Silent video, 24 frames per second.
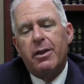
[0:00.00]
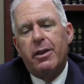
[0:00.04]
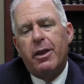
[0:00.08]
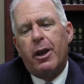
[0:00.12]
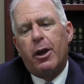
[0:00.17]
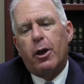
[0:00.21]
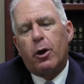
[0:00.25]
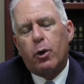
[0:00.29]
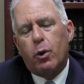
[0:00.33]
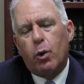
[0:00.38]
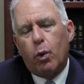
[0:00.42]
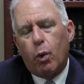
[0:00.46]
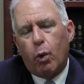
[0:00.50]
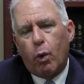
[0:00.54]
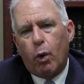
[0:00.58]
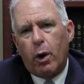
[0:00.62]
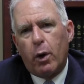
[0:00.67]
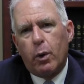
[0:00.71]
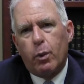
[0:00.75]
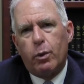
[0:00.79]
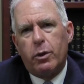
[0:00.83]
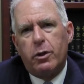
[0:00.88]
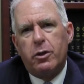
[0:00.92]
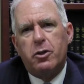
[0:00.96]
then a
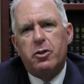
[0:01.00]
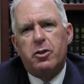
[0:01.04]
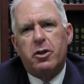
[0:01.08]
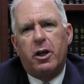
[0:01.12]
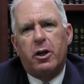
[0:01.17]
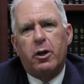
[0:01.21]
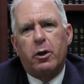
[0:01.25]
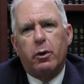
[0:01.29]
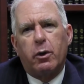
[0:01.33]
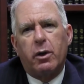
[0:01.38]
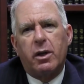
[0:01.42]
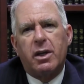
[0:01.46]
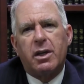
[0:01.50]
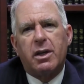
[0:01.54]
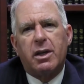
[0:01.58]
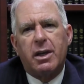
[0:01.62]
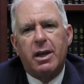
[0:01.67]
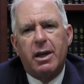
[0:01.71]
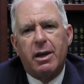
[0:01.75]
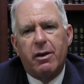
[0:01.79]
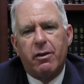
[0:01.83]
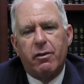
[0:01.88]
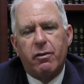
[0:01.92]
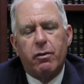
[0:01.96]
court would generally
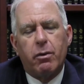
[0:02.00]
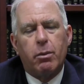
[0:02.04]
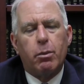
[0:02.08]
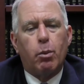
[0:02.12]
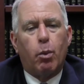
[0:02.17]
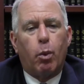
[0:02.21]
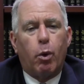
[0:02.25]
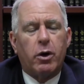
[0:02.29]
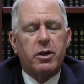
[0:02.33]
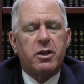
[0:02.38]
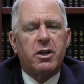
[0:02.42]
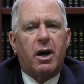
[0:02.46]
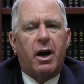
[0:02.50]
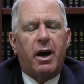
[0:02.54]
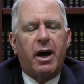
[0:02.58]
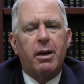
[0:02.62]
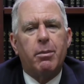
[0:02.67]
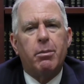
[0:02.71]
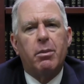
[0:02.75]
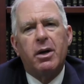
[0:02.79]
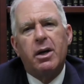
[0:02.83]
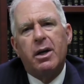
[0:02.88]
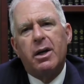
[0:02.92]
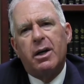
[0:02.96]
give more
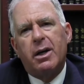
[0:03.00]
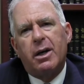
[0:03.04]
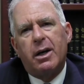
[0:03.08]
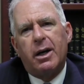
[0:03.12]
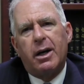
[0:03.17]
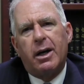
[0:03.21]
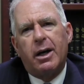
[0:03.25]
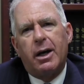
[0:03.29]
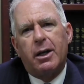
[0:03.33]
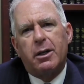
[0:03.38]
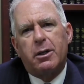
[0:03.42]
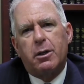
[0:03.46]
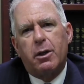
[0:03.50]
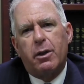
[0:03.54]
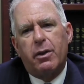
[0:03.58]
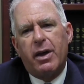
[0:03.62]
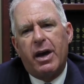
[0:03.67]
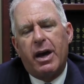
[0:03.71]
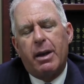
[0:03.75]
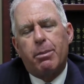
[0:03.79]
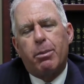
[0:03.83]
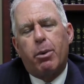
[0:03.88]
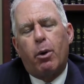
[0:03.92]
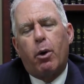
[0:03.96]
time uh, to
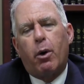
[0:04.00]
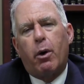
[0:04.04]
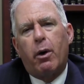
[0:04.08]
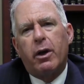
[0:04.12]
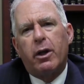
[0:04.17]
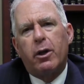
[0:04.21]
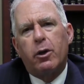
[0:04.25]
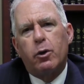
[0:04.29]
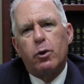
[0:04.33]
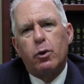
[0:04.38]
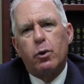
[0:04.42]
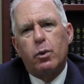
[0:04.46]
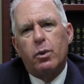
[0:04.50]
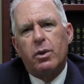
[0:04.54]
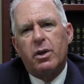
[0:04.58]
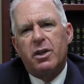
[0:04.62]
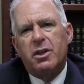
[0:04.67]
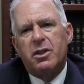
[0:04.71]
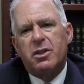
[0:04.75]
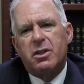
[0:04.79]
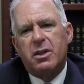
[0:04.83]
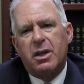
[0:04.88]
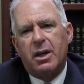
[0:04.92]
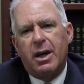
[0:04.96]
that party who
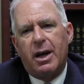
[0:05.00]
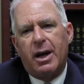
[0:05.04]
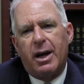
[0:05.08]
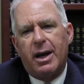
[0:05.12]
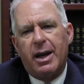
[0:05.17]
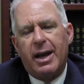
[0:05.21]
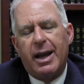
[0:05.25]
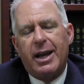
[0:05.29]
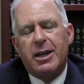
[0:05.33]
is uh,